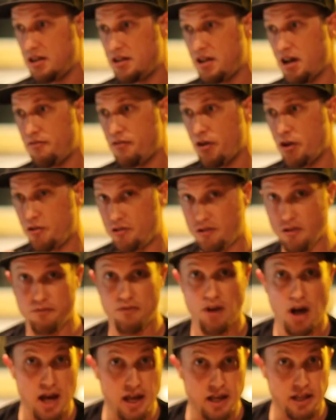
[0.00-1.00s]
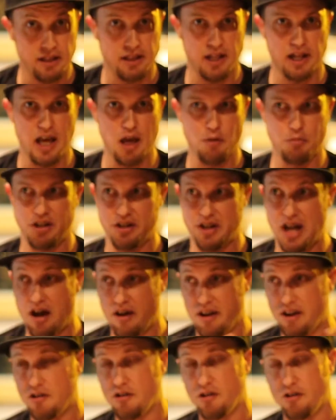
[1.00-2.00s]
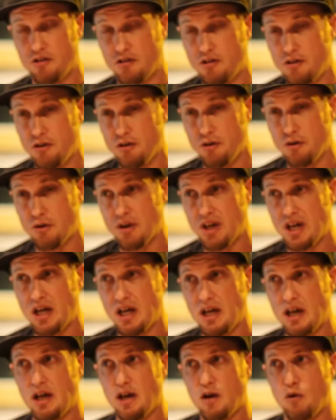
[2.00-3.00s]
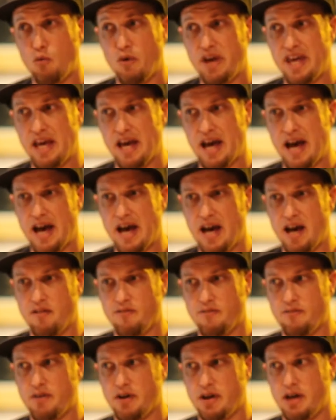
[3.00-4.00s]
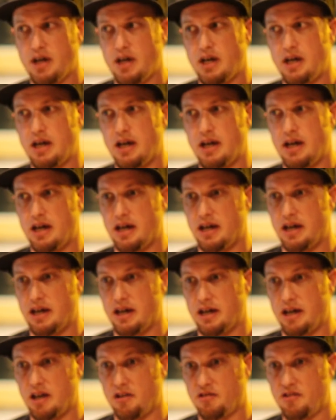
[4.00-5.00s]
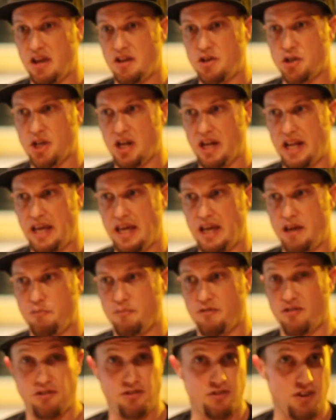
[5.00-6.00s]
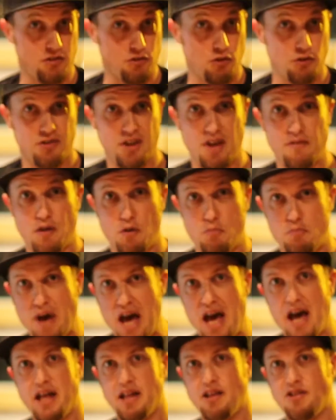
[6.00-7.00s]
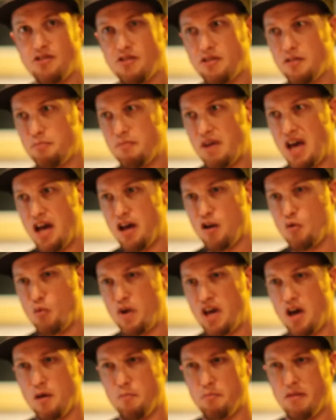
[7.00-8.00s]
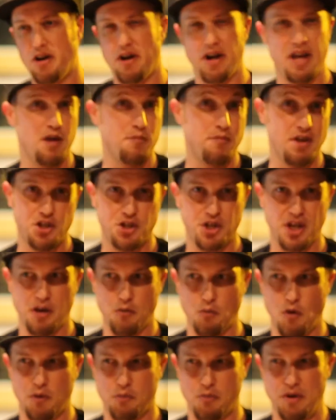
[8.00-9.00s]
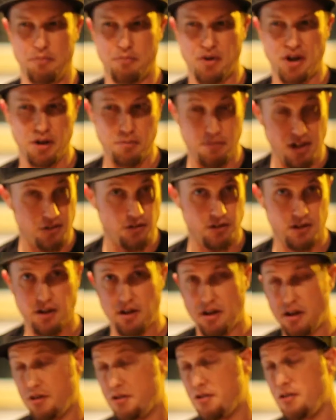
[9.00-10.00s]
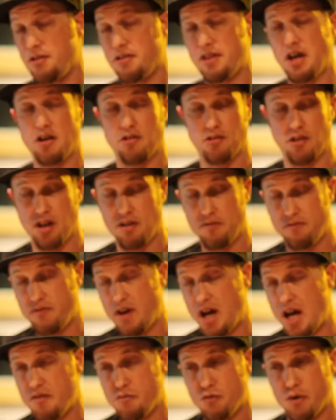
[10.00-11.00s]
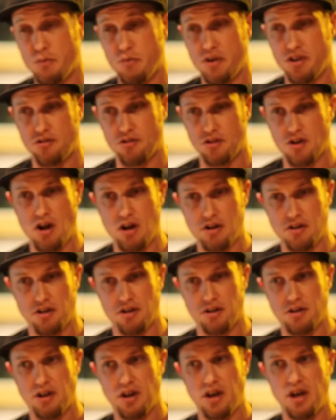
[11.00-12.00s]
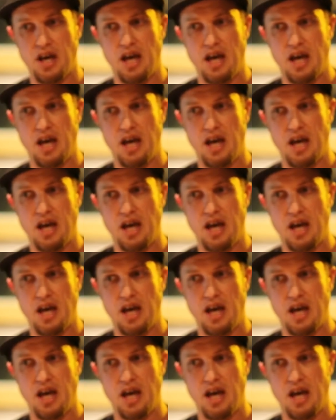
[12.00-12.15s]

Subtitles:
diversifying the label now into two, we have essentially 6 or 7 bands, and we are mirror imaging what we pretty much did in 2005 when we started,